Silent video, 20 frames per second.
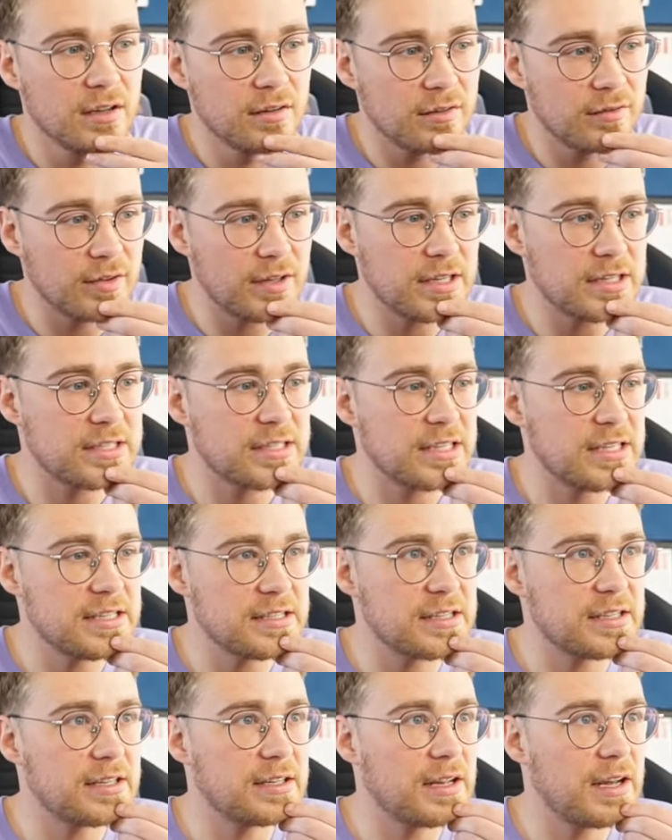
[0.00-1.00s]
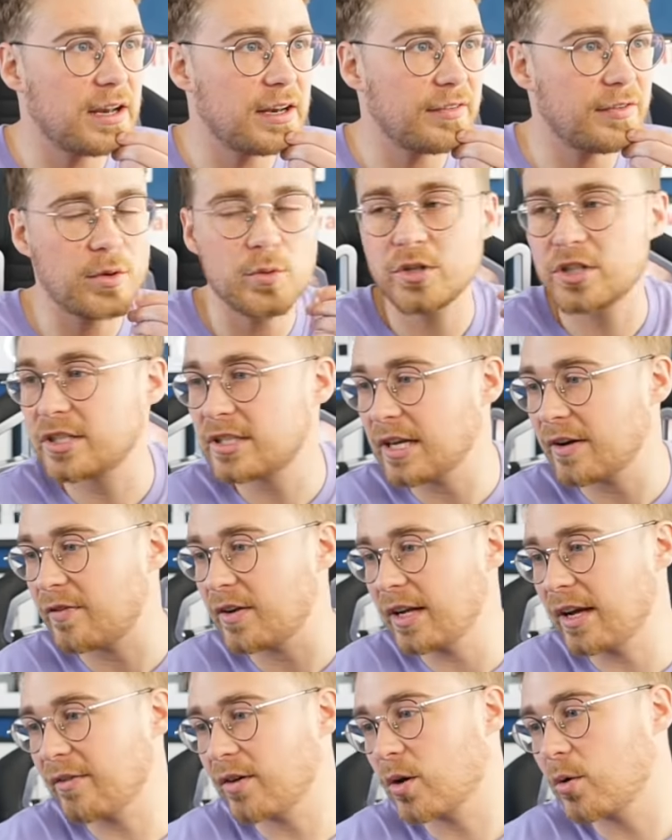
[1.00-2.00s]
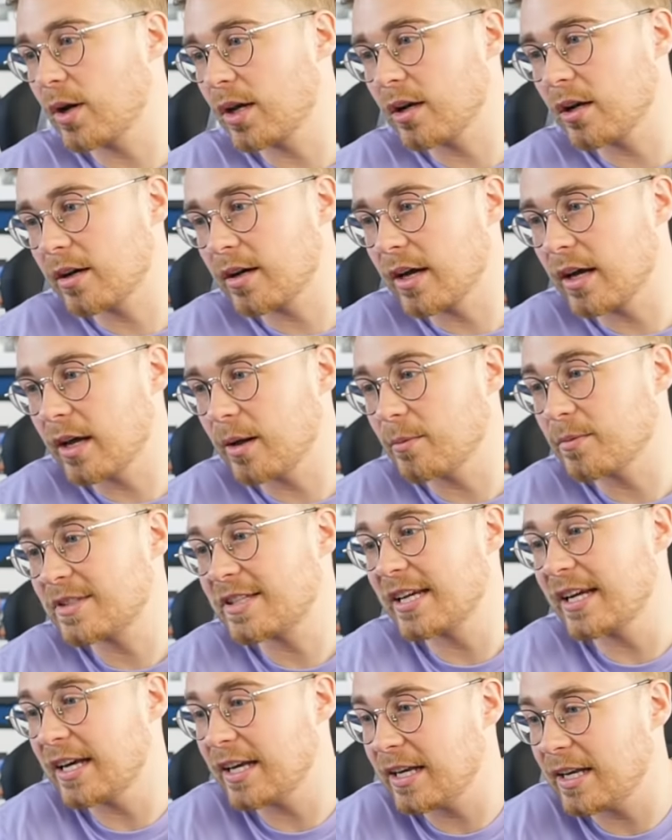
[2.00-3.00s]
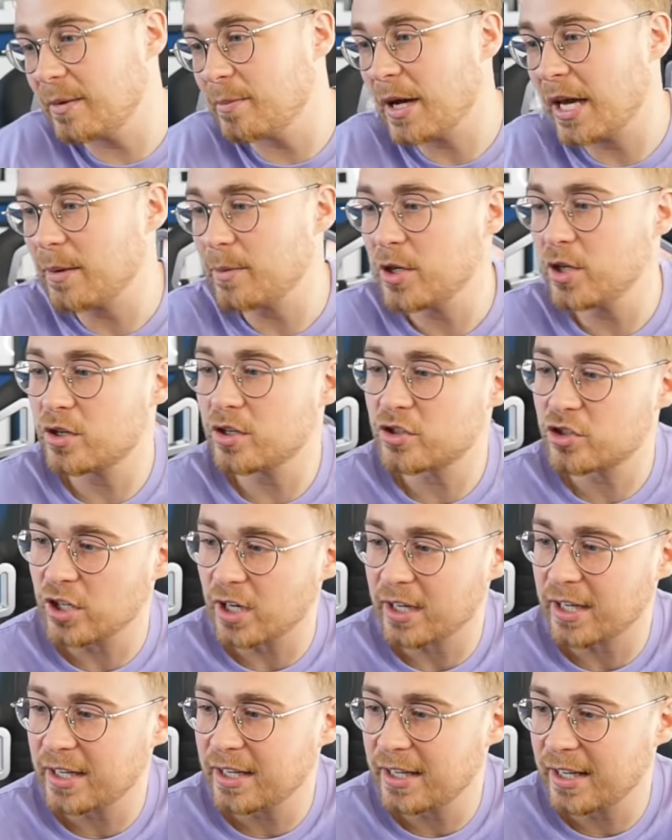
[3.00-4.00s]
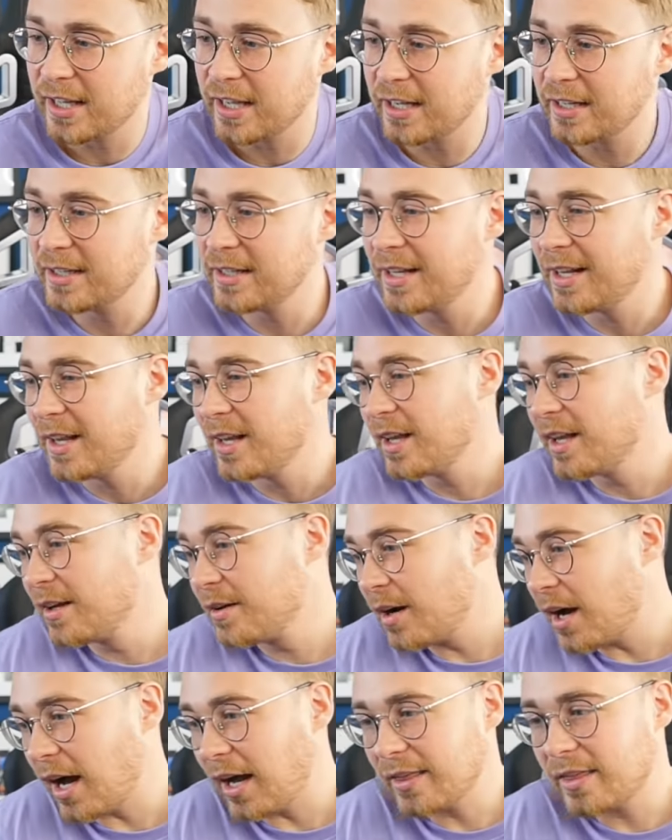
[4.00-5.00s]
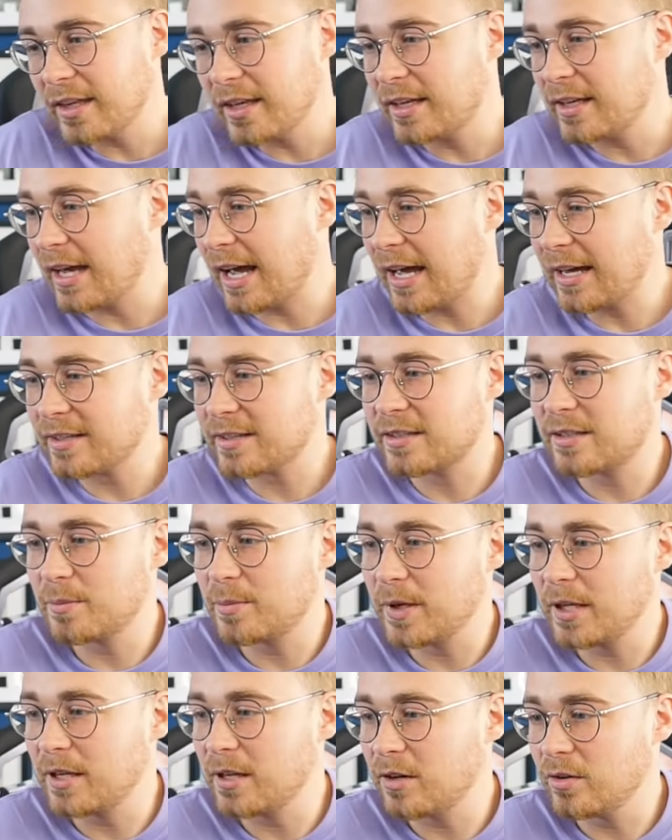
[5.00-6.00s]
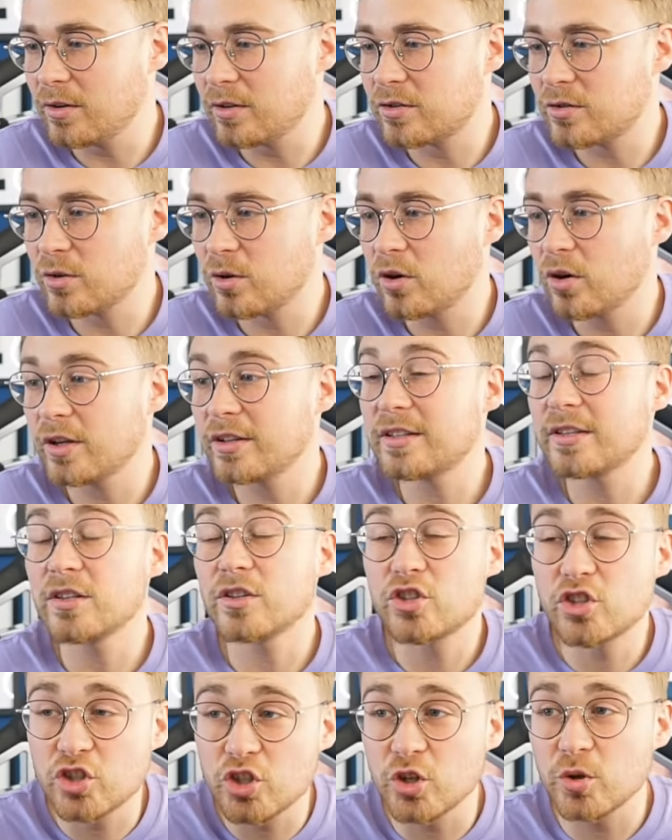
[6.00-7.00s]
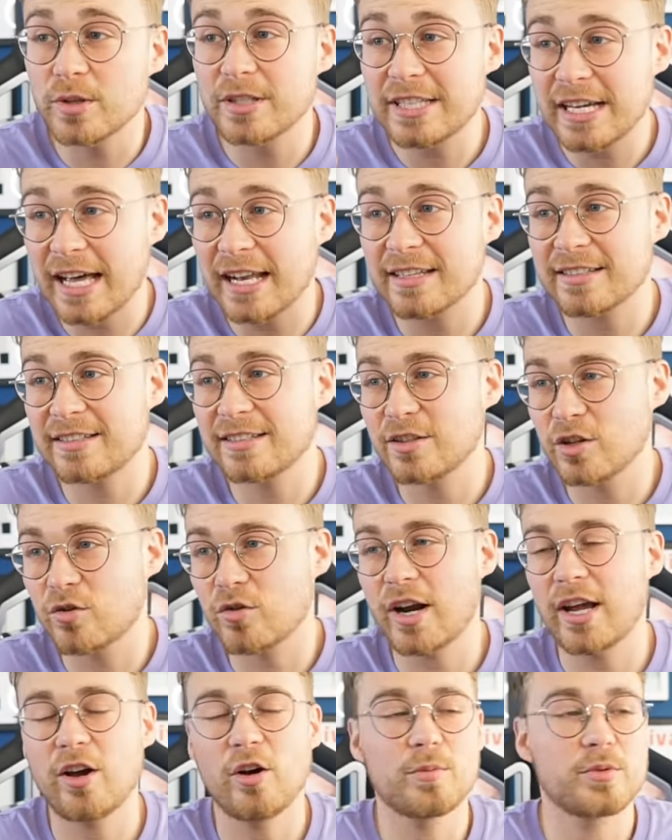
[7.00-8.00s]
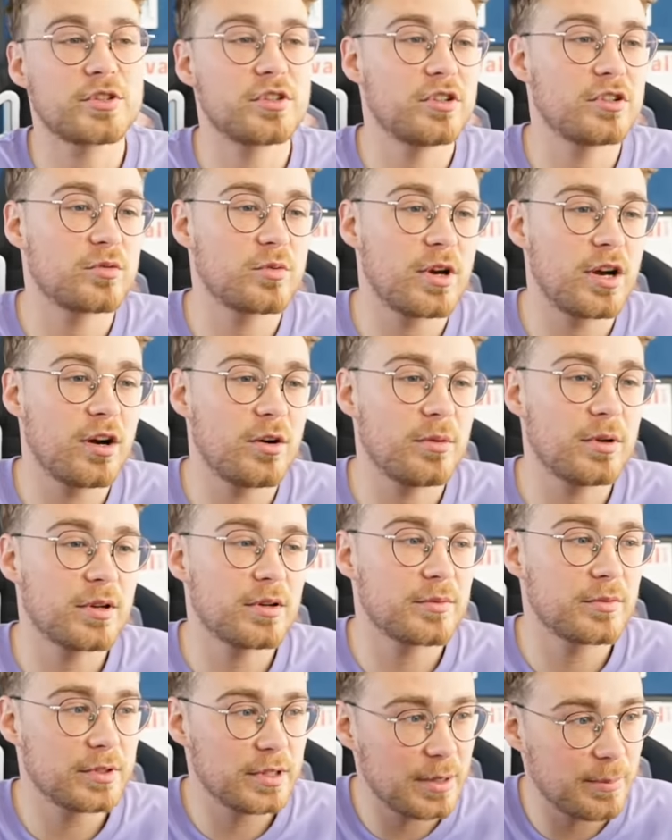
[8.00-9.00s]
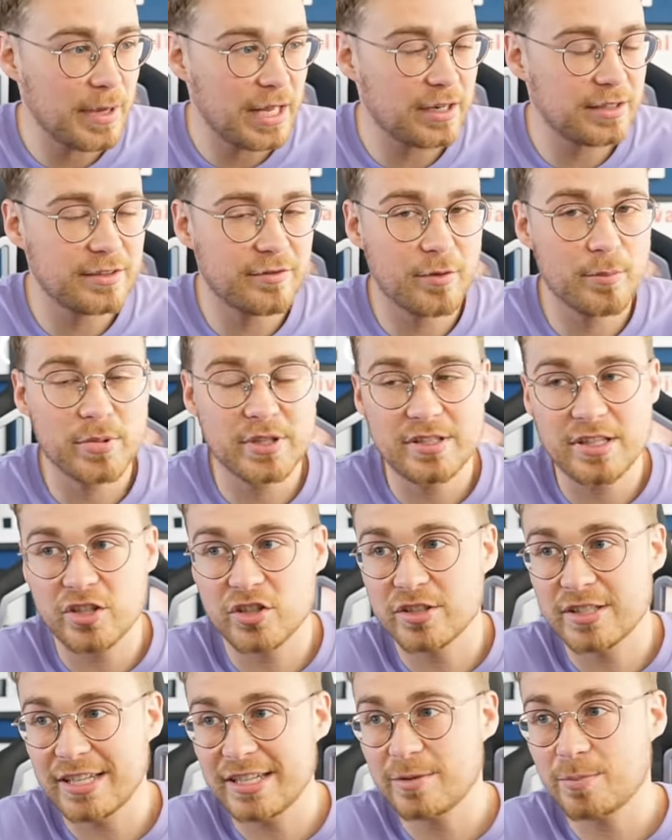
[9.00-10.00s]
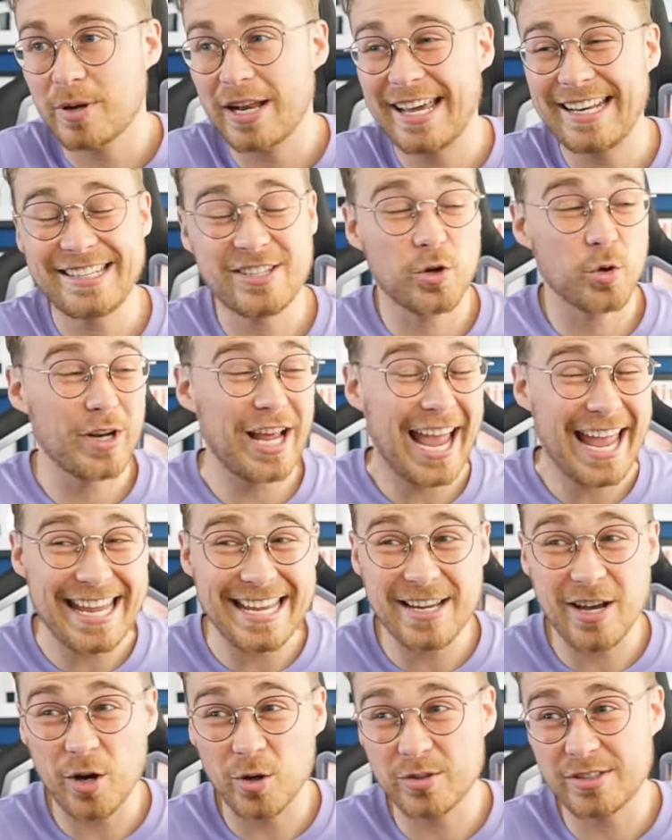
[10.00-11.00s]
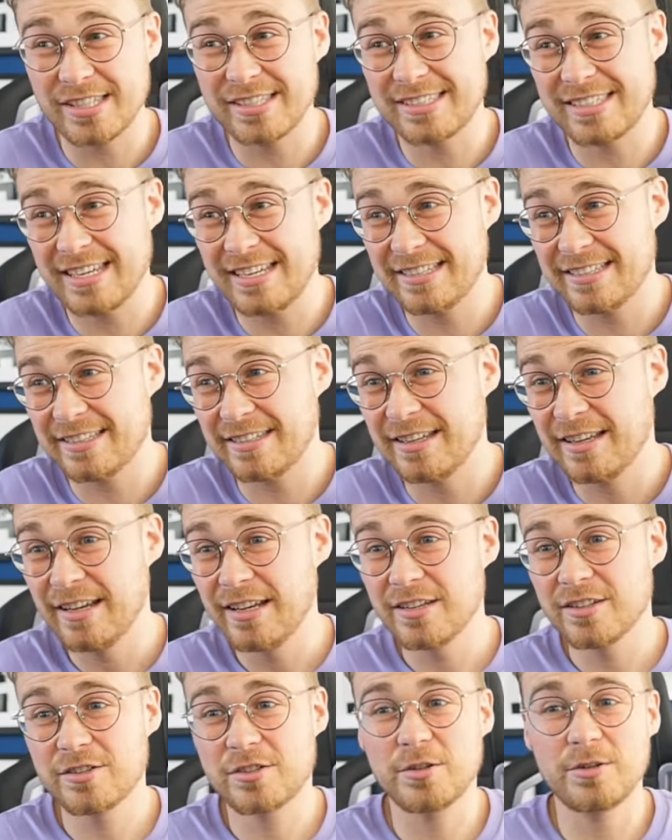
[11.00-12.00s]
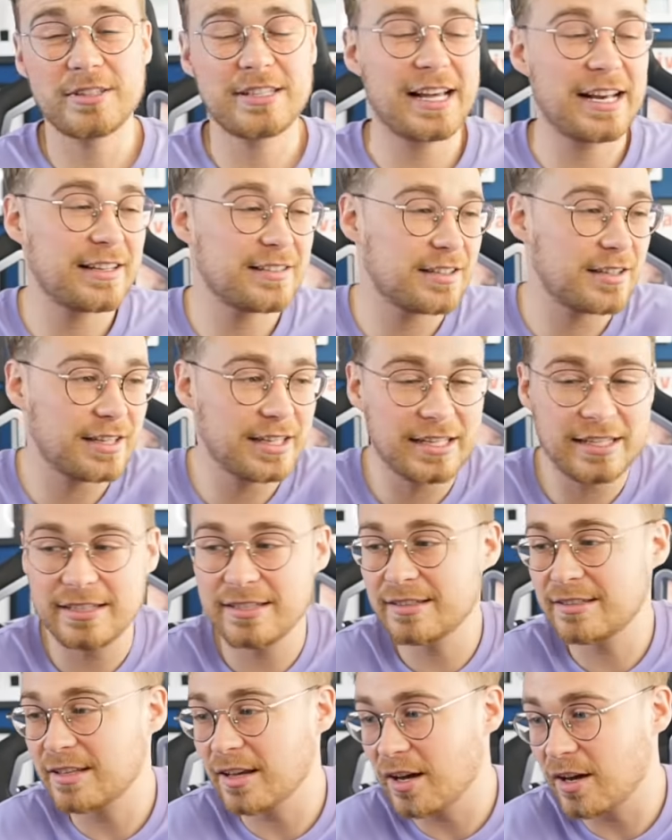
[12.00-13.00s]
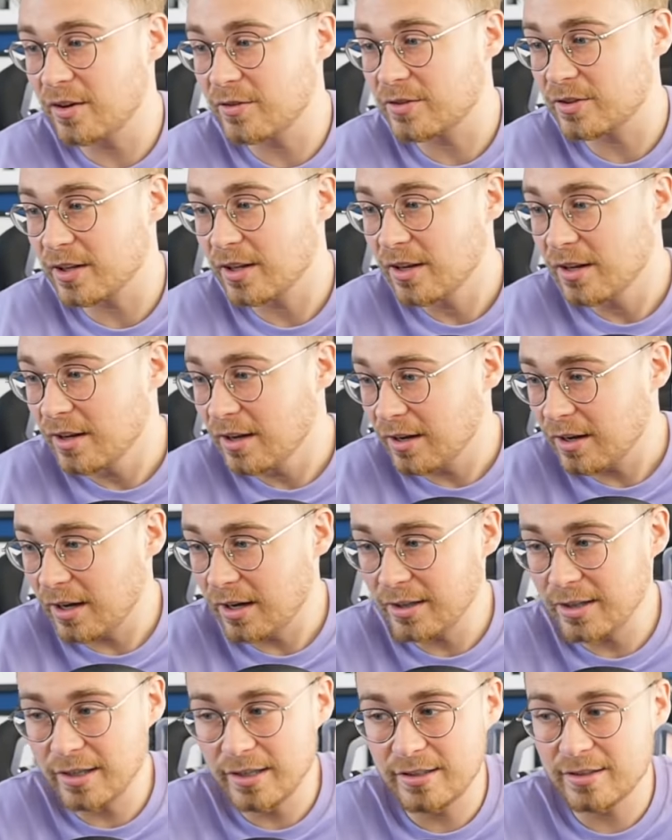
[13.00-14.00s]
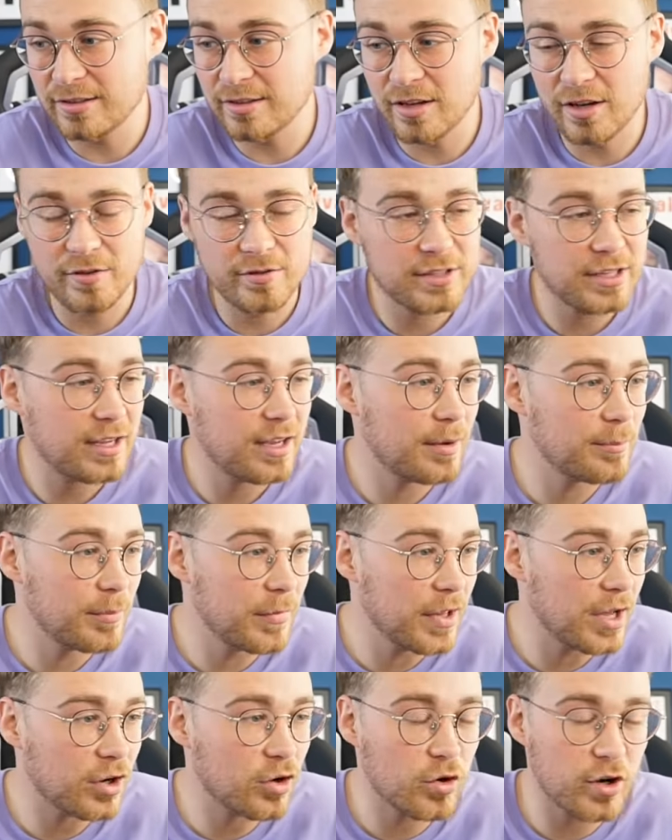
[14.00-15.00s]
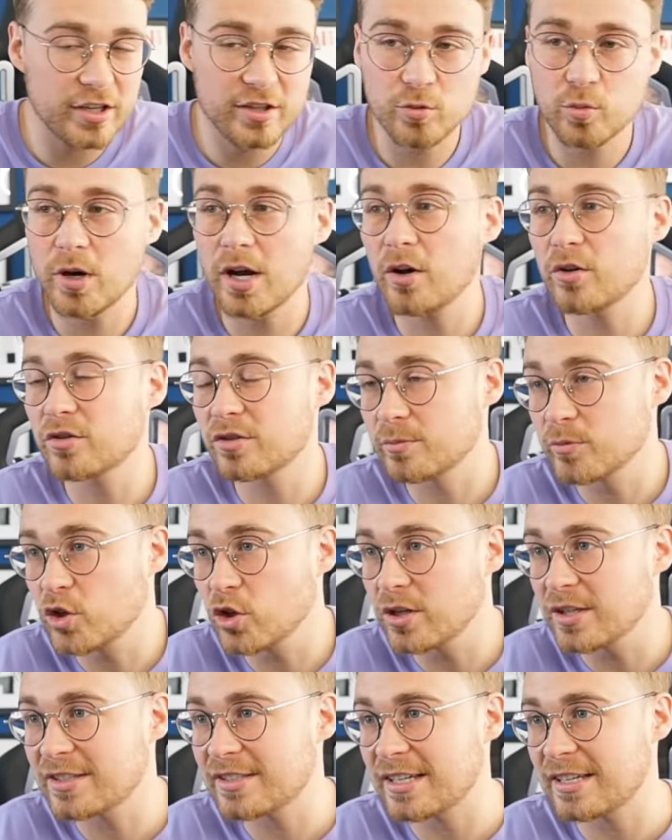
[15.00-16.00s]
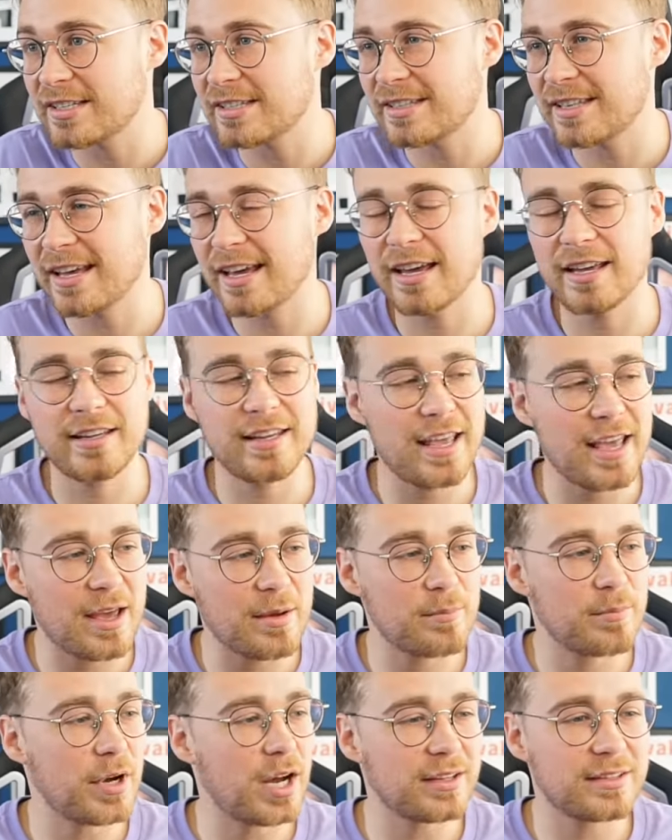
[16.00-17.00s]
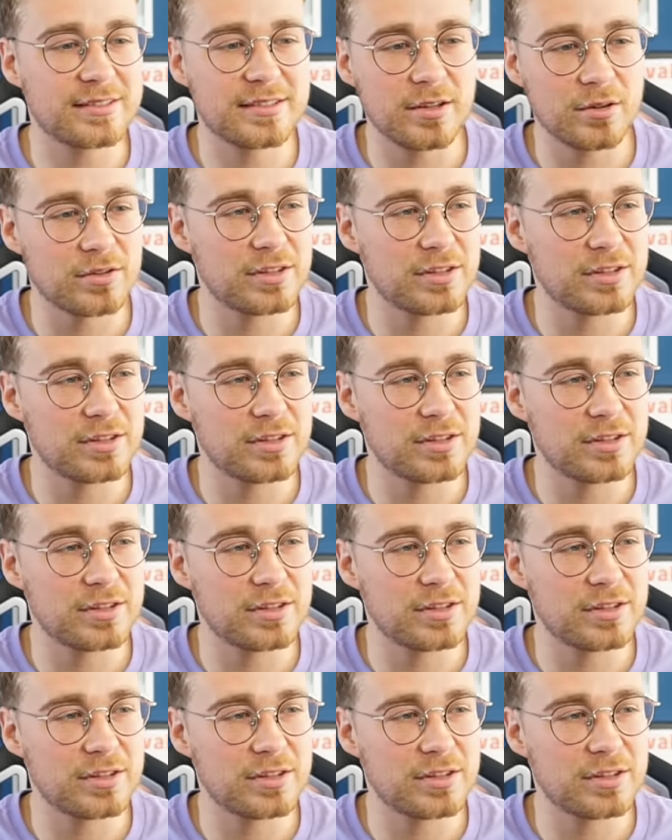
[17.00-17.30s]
for this season, and I think we should definitely have a quick look at him. Tierney, maybe you could chuck in there. I think it has to be Luke Shaw. Stuart Dallas is a great option as well, with the amount of different positions that he's played. He scored 8 goals this season. Stuart Dallas, I think he deserves it. Cresswell, some good assists there, yeah, but I still